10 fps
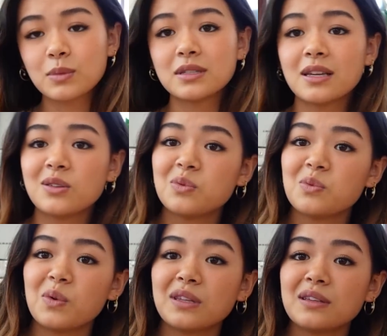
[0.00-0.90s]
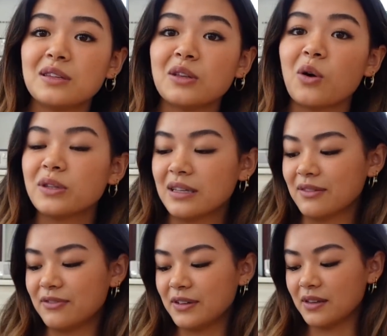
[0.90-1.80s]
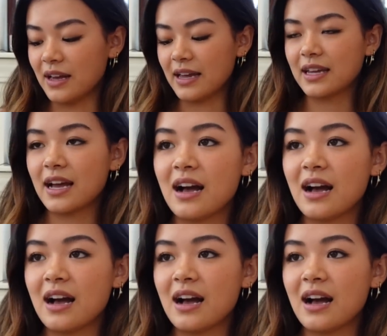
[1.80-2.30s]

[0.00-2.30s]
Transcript: Someone says, what does adulting feel like?